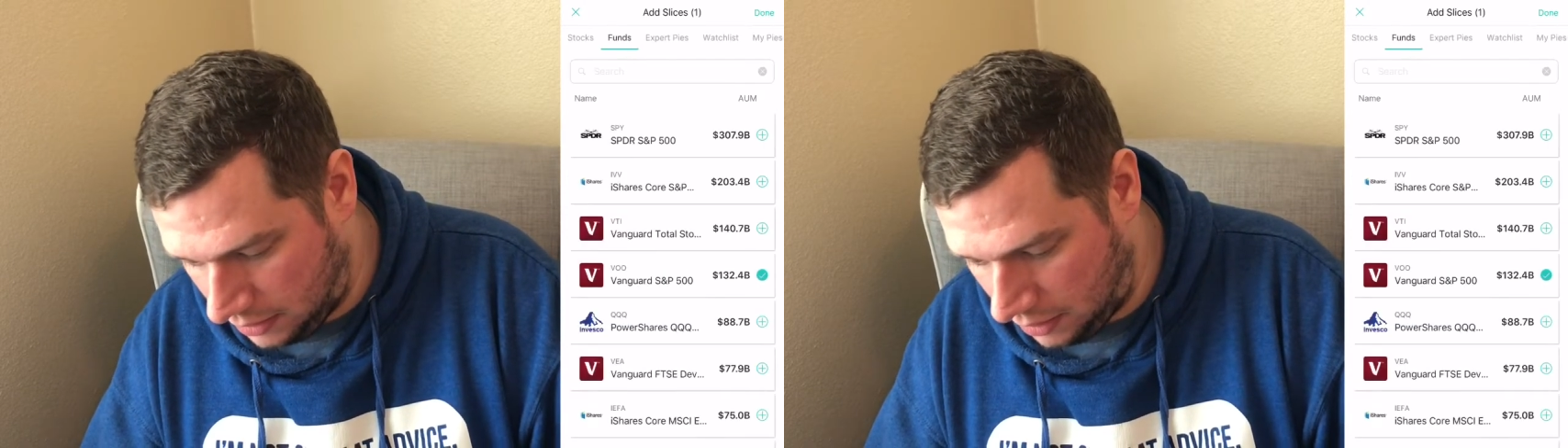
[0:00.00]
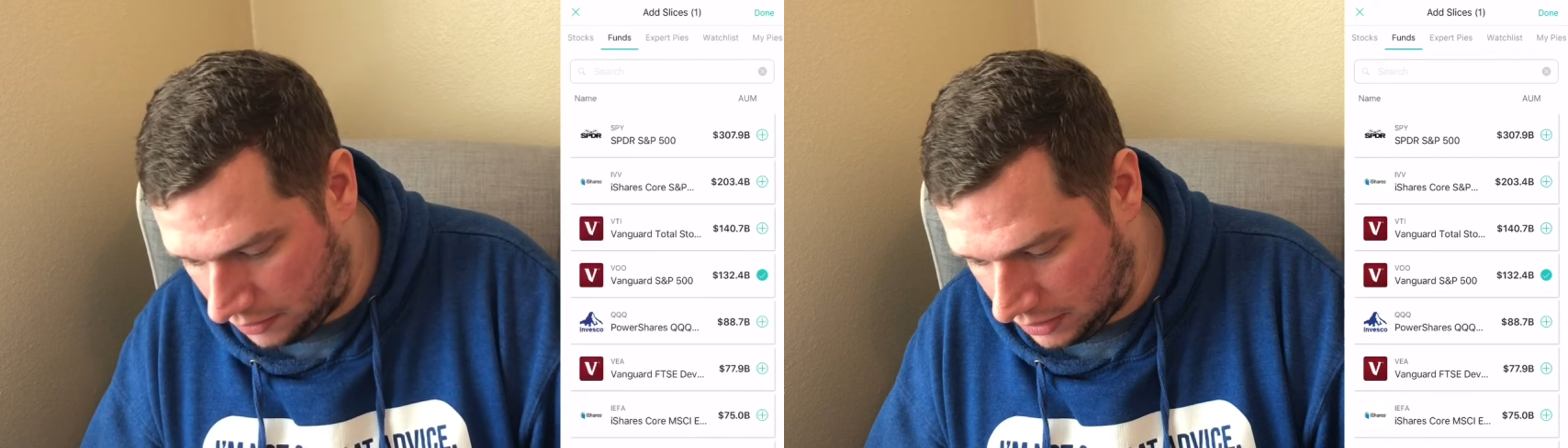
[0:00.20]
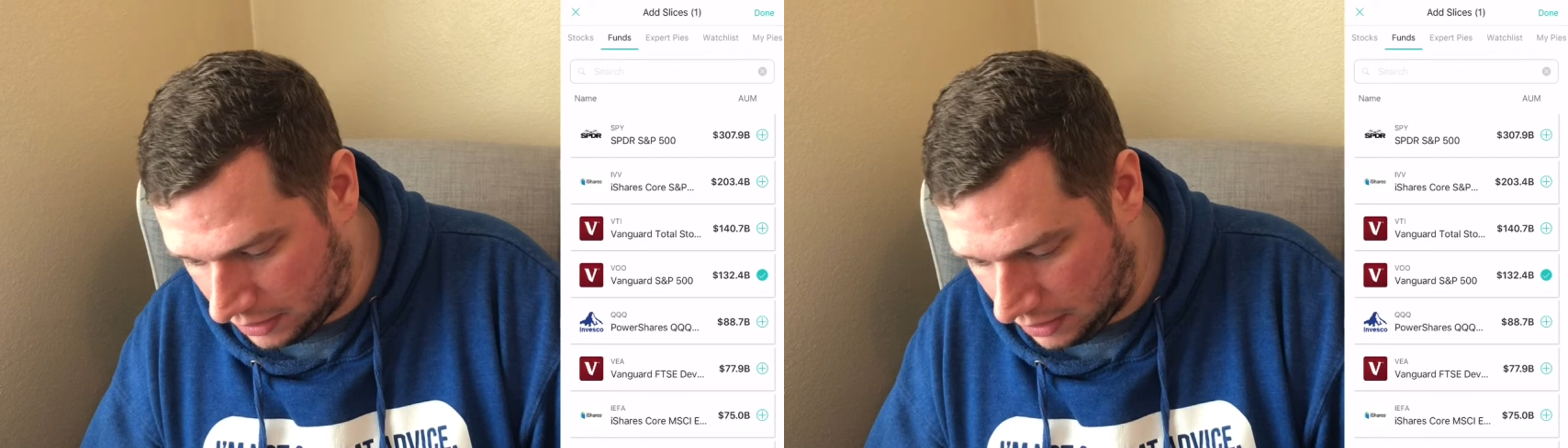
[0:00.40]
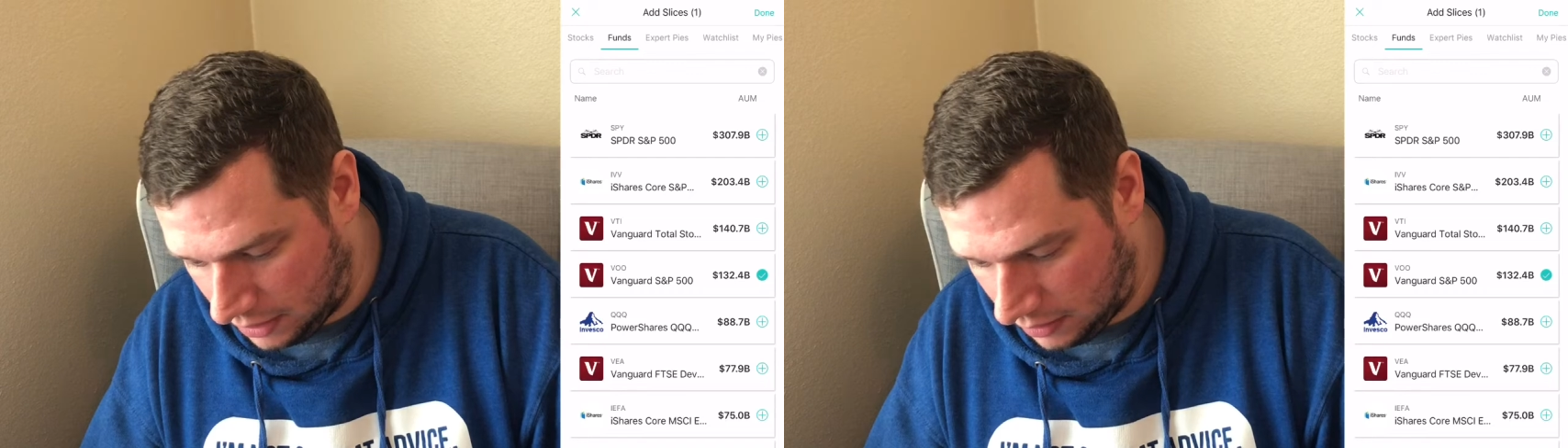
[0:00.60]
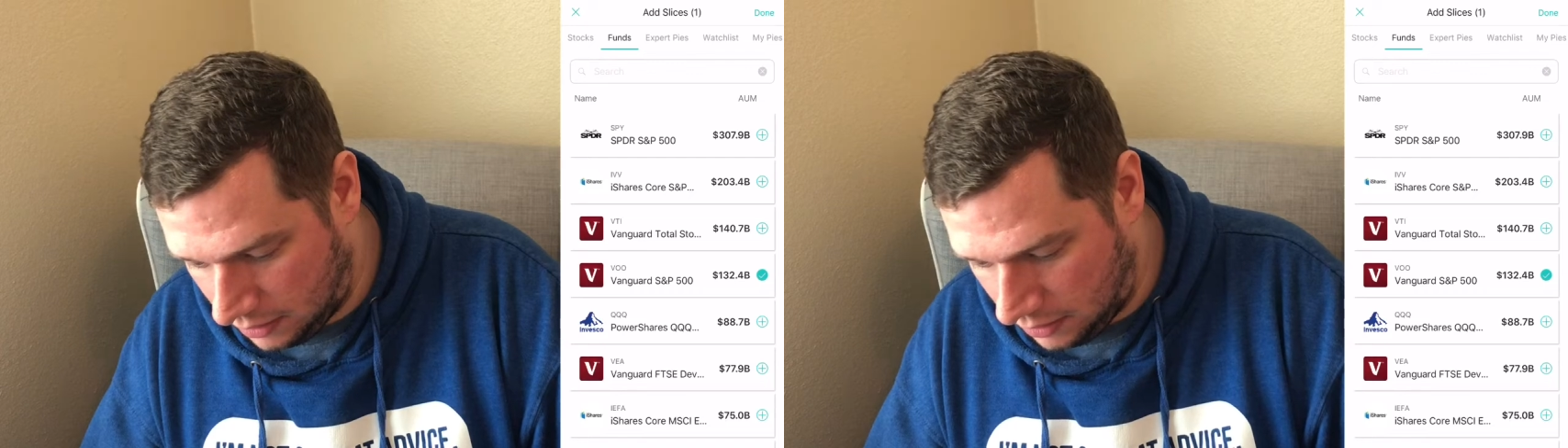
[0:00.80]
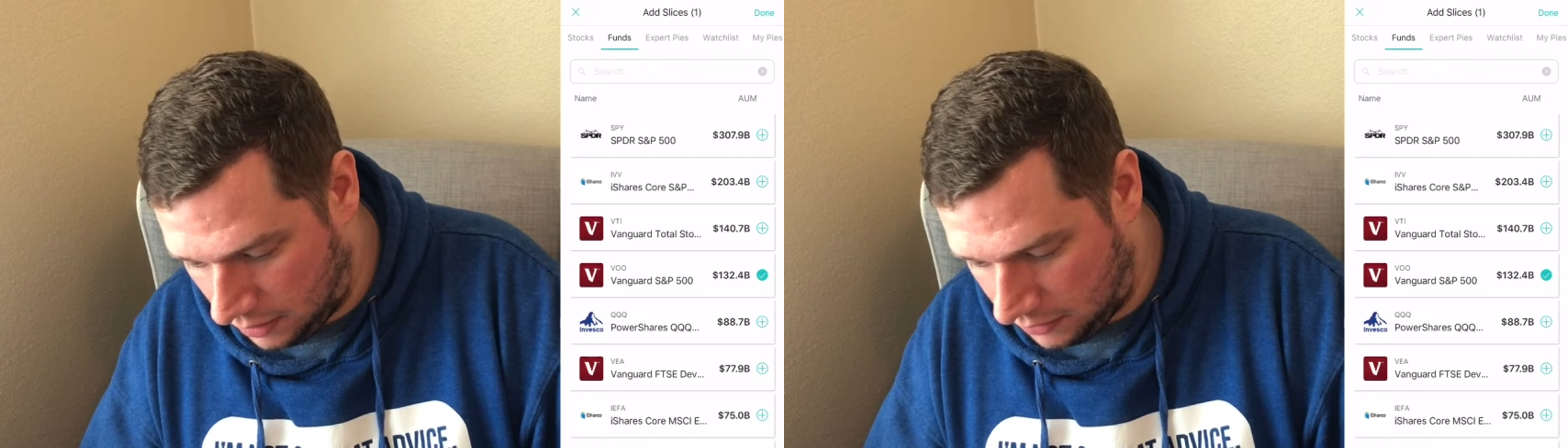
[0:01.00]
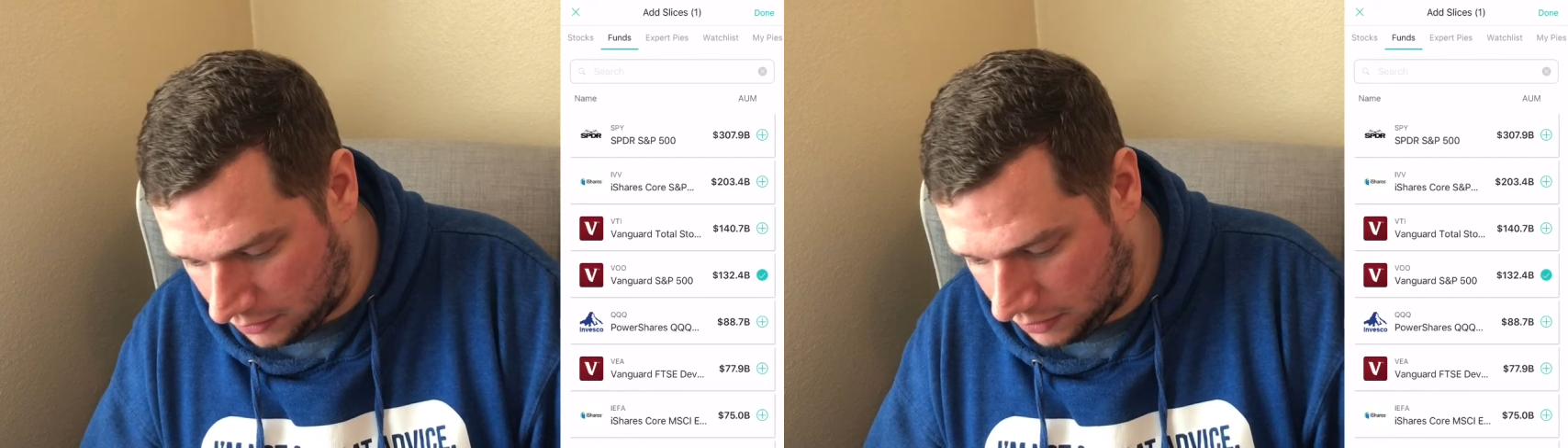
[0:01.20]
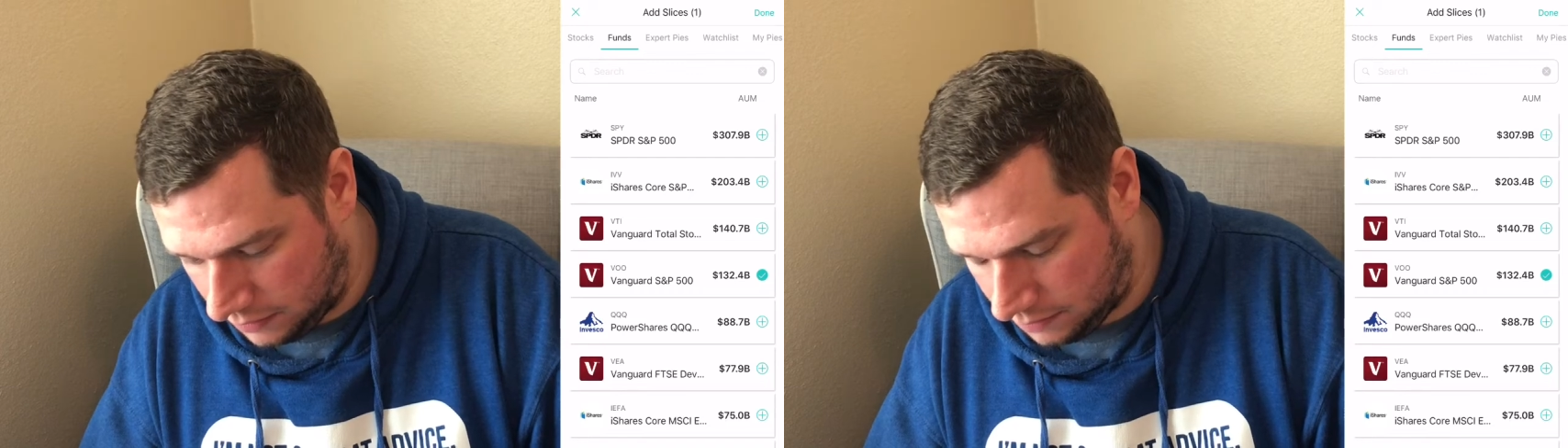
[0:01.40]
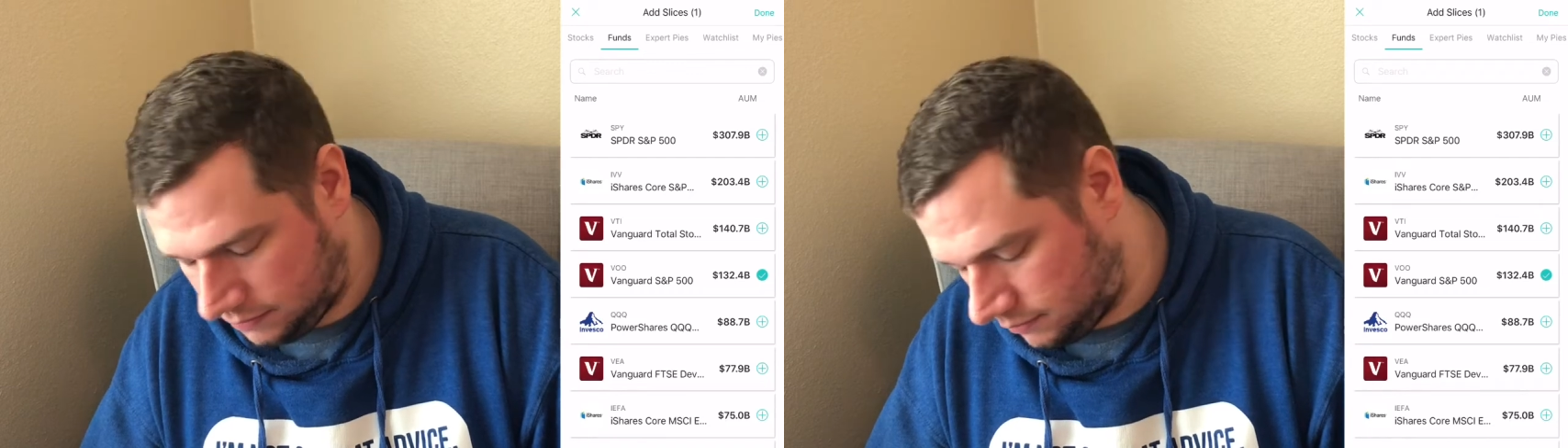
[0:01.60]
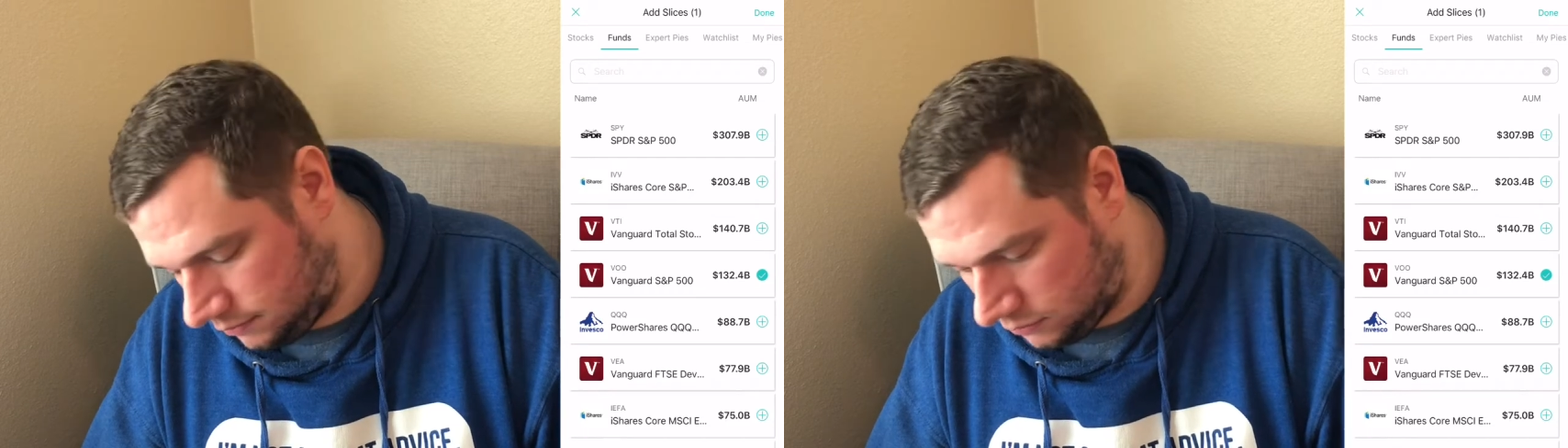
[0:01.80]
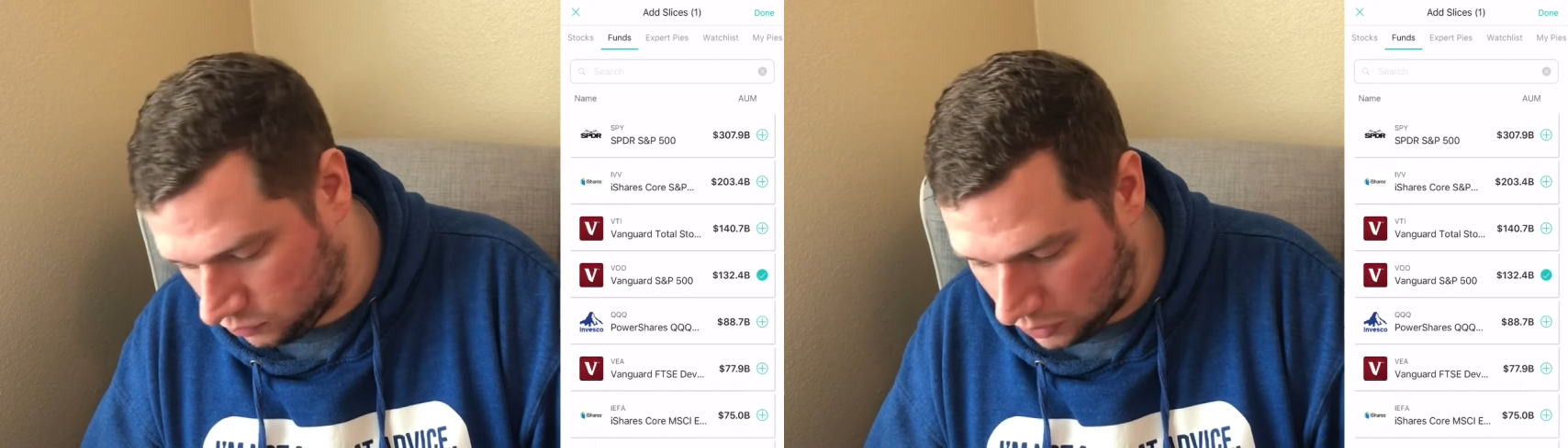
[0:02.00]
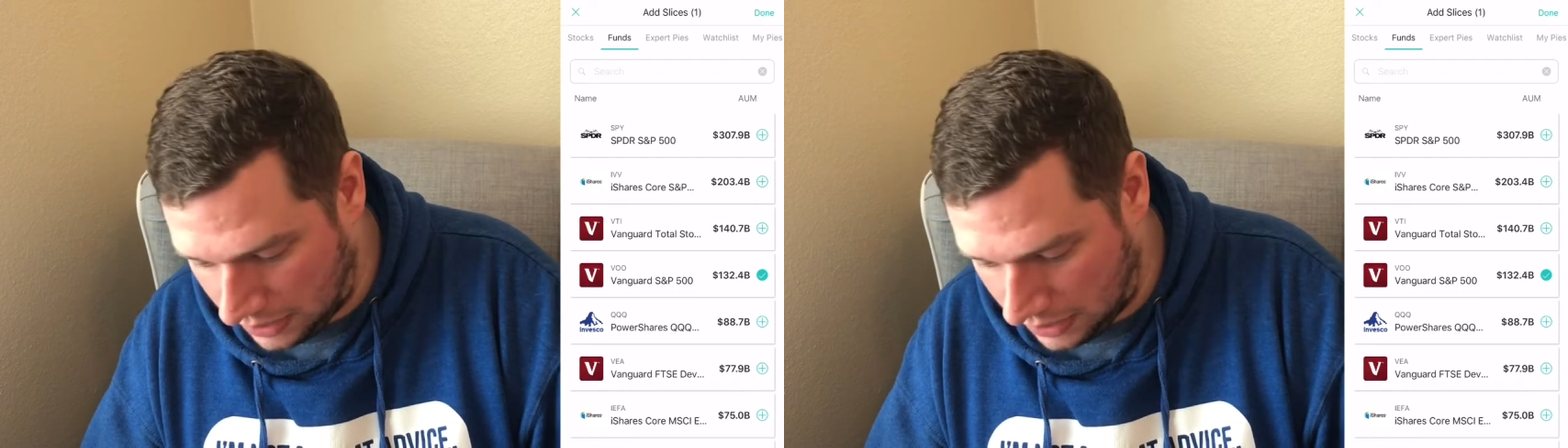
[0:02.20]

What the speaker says: on the right